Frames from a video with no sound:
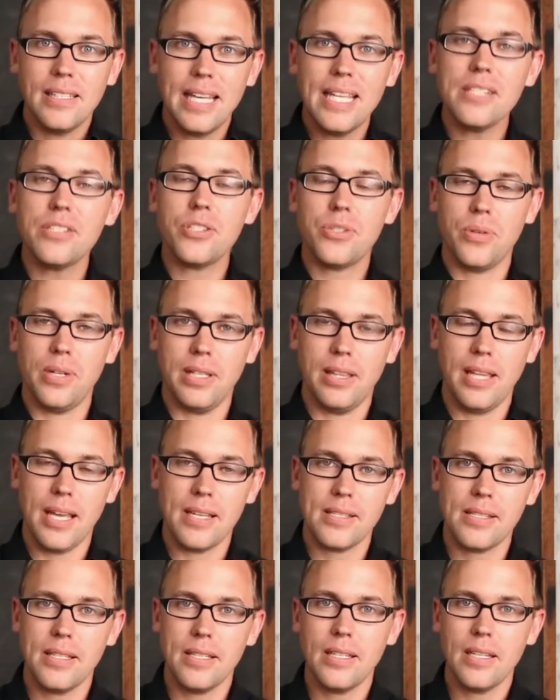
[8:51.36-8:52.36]
history
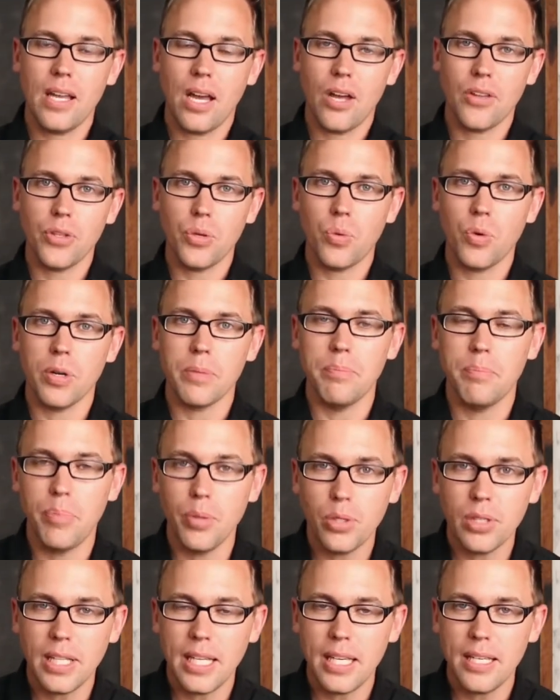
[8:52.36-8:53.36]
lesson on the word
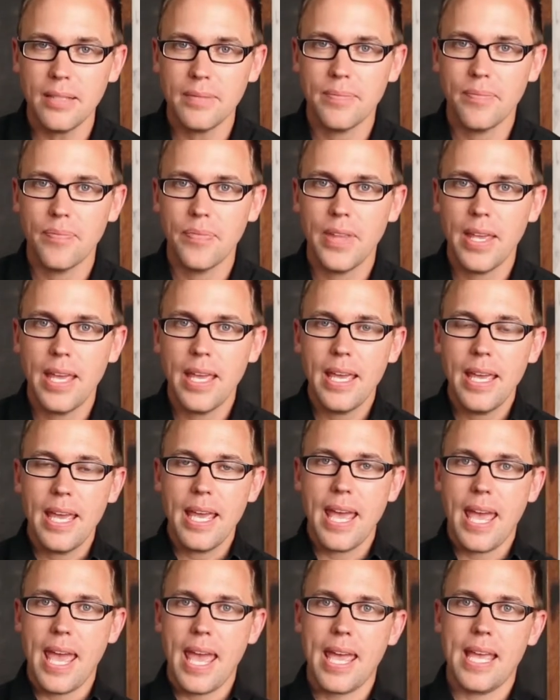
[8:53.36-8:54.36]
bully
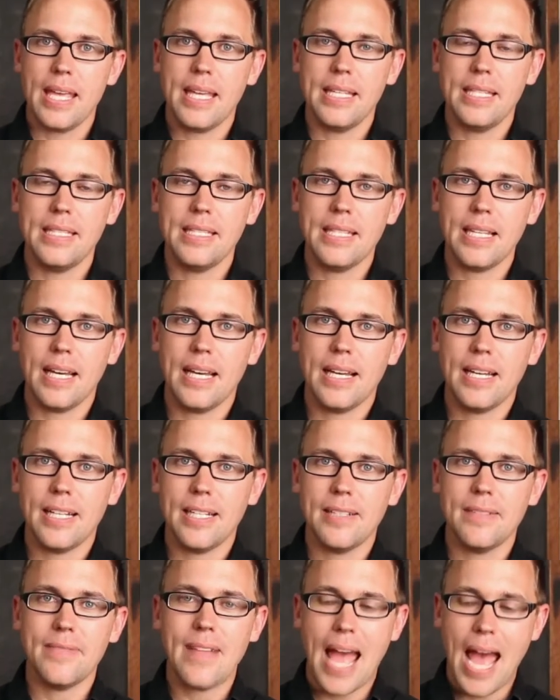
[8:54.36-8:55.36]
and
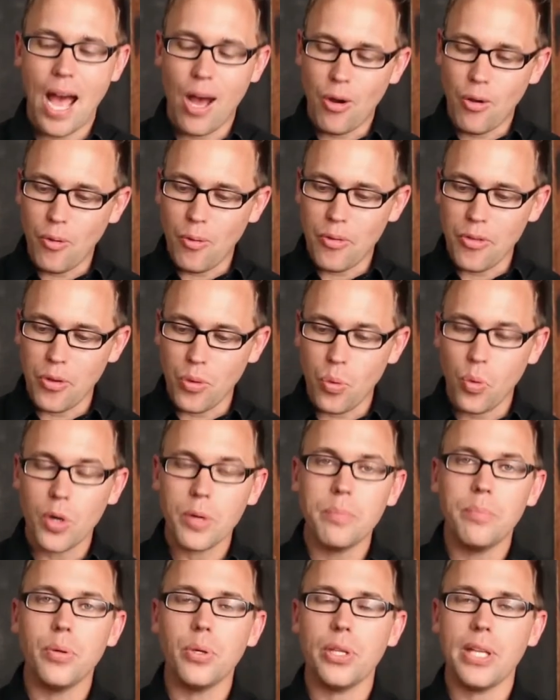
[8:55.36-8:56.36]
how the
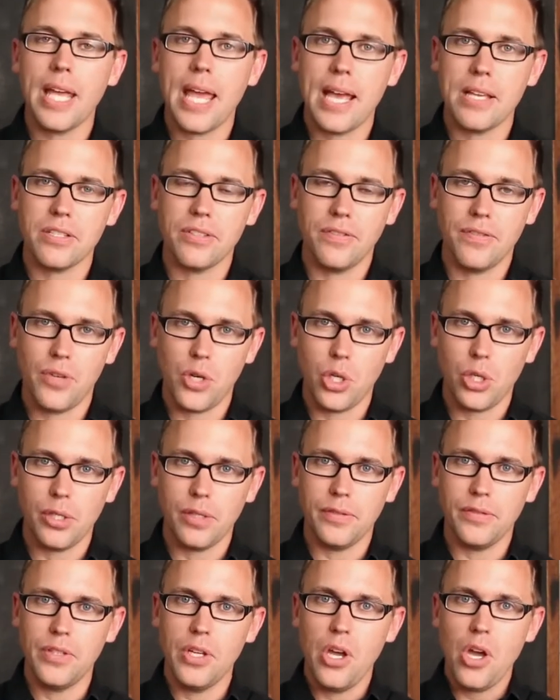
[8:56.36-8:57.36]
word bully has
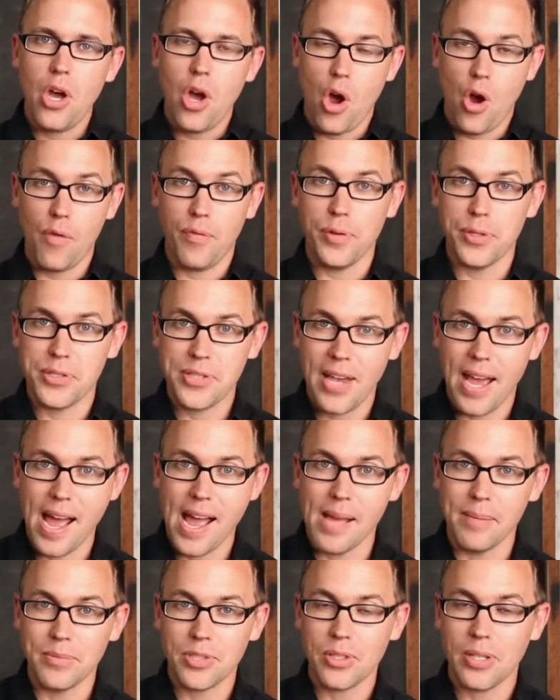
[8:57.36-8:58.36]
evolved over
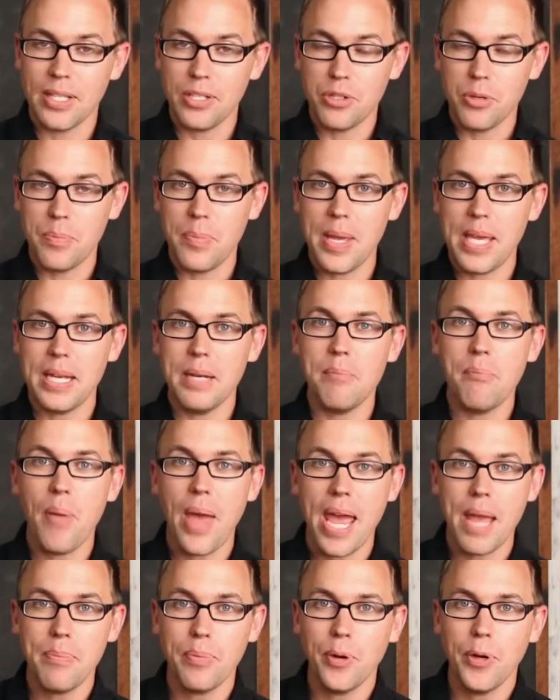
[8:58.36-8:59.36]
time. So get your pen and
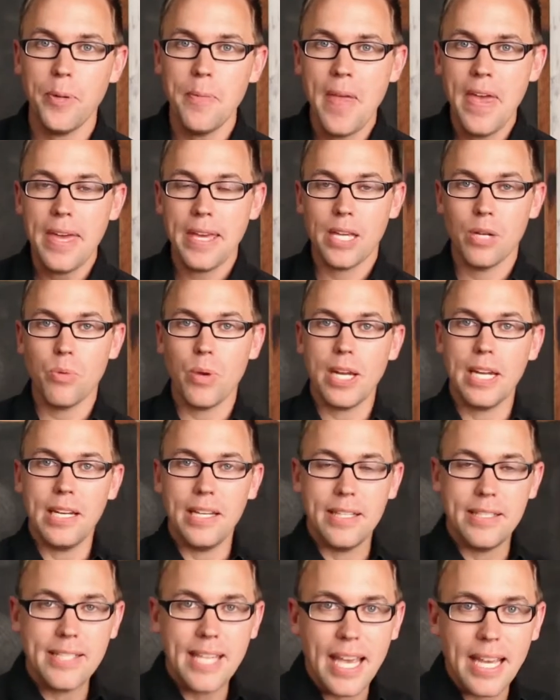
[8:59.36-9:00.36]
paper, get
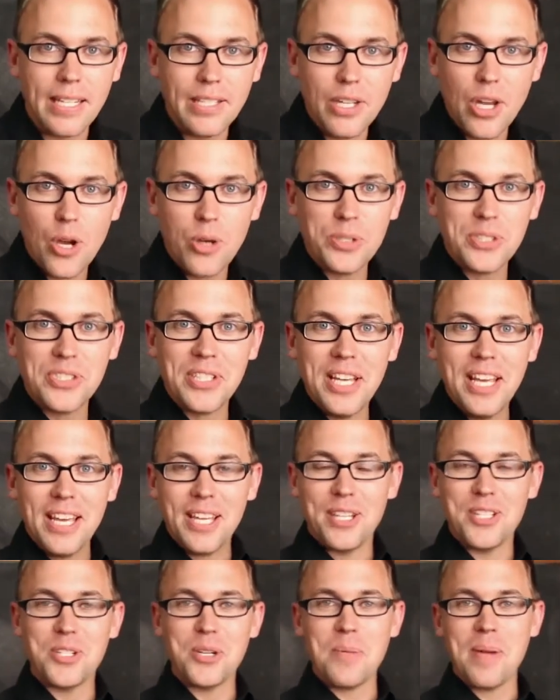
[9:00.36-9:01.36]
ready to take notes,
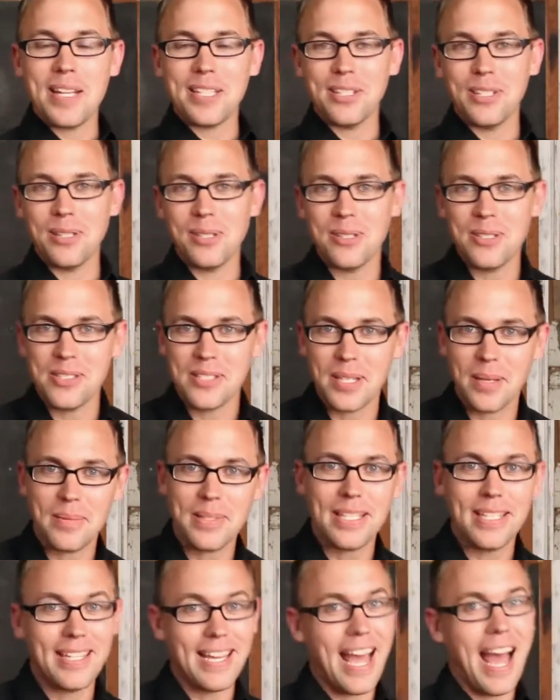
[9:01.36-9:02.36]
because you're about to learn
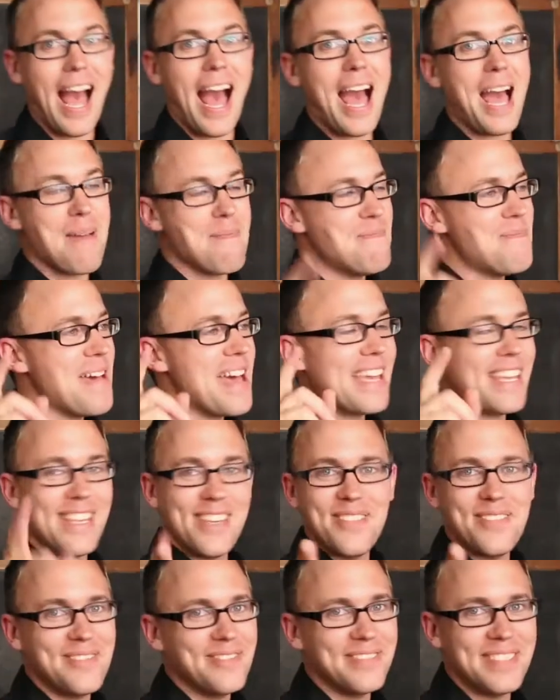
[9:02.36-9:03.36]
something I bet
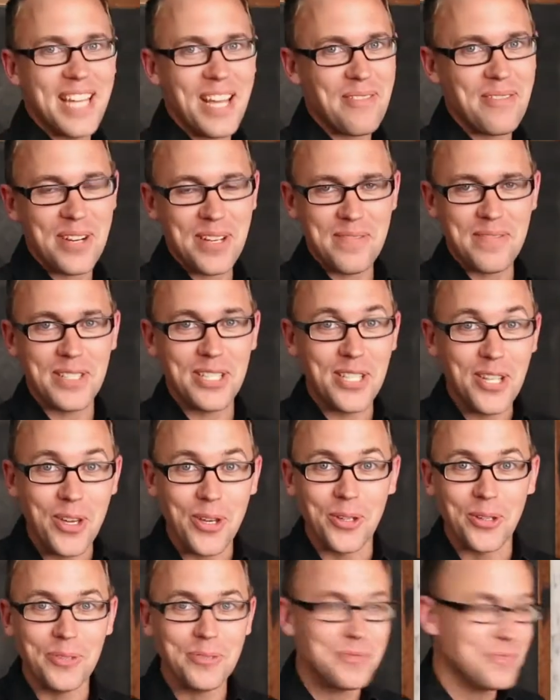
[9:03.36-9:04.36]
you never even
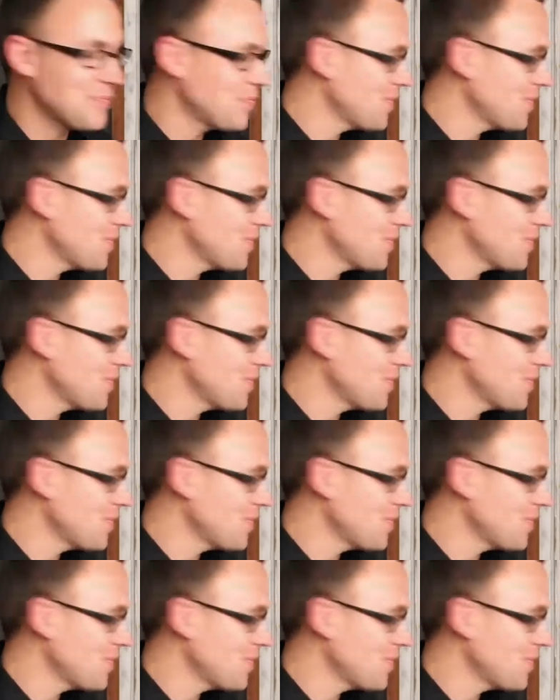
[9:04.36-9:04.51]
knew.